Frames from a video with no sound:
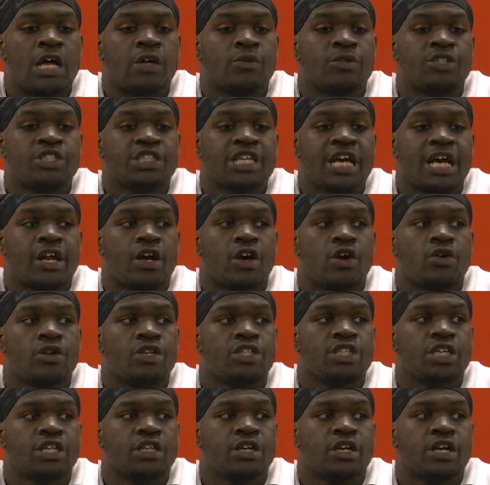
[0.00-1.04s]
We just got to hold
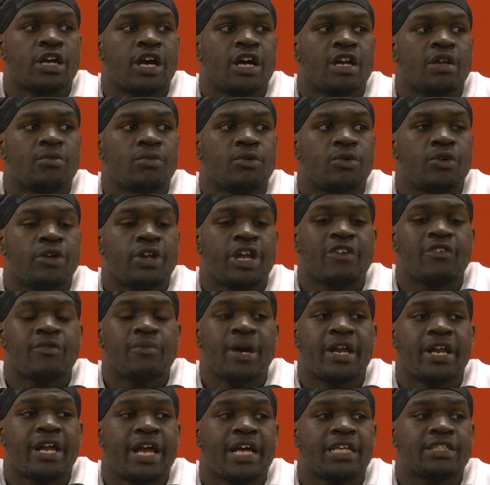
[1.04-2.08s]
each other accountable, and
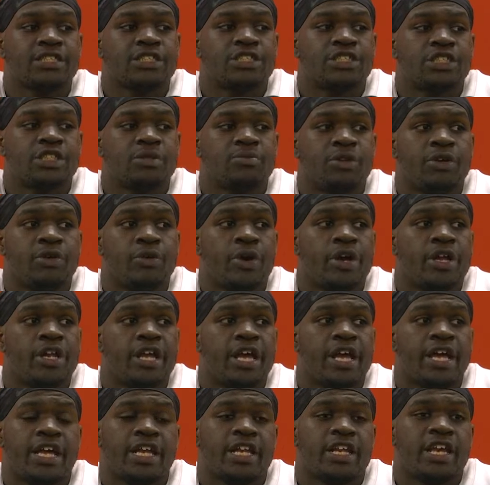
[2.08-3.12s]
everybody has to just be
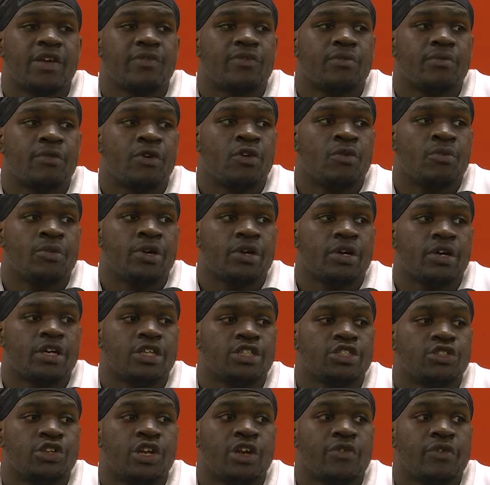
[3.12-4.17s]
ready at any given moment
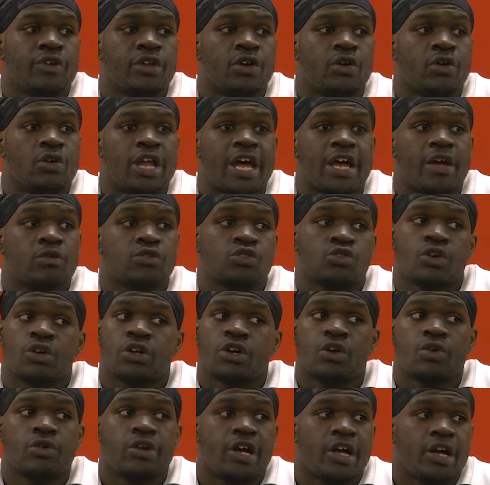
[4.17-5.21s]
because you never know, like, who's going
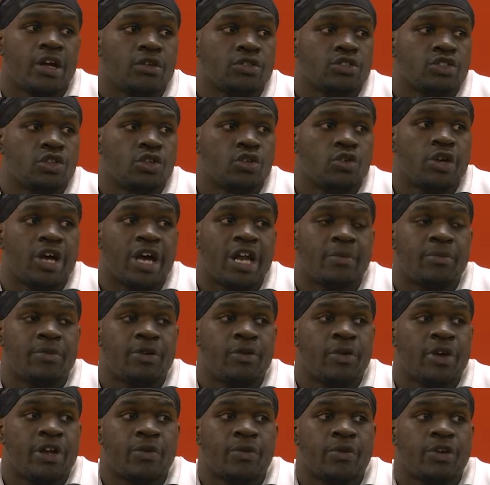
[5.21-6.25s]
to go down. So you got to be
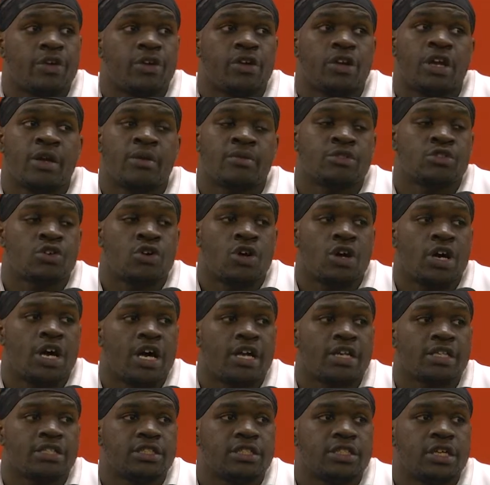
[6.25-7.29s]
ready when your name's called,
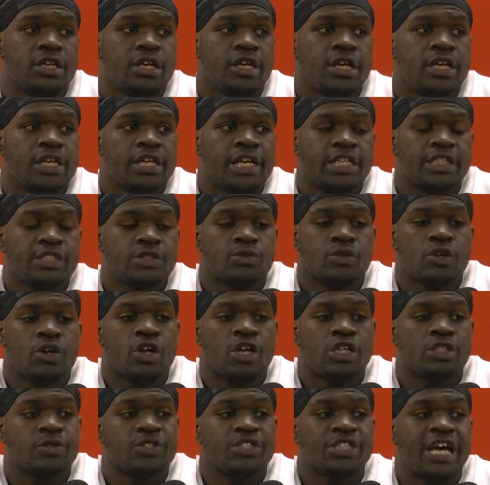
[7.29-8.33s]
honestly. That's just what
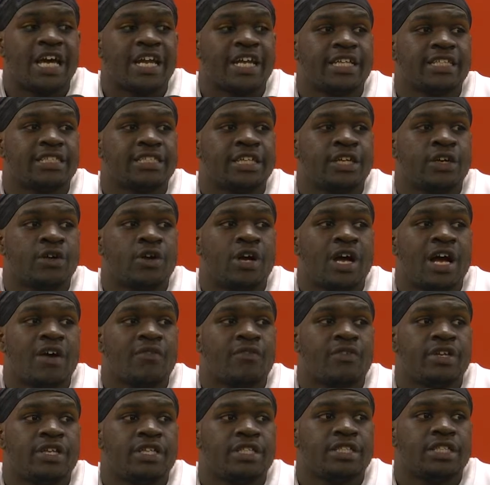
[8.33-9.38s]
I was. We just got to instill
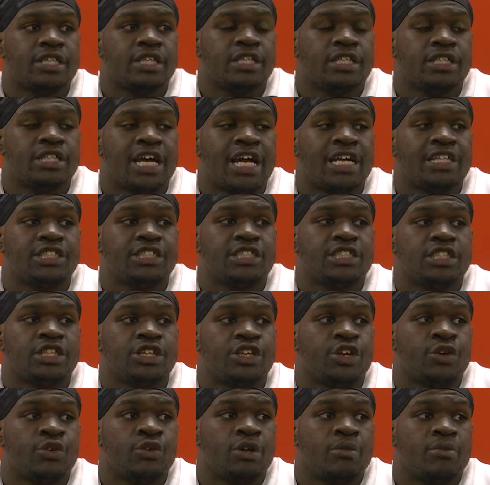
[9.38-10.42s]
confidence in not just the
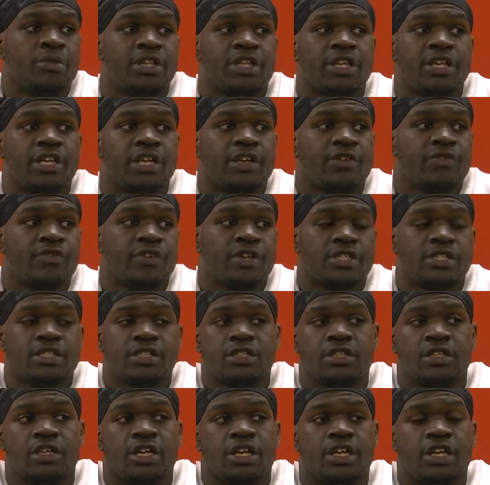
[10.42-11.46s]
unit but the defense
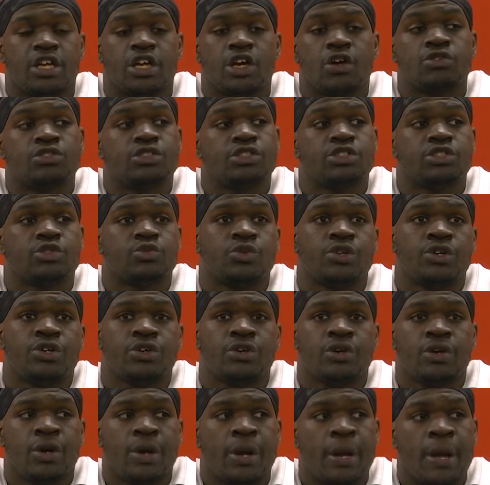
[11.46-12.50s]
and the coaches as well.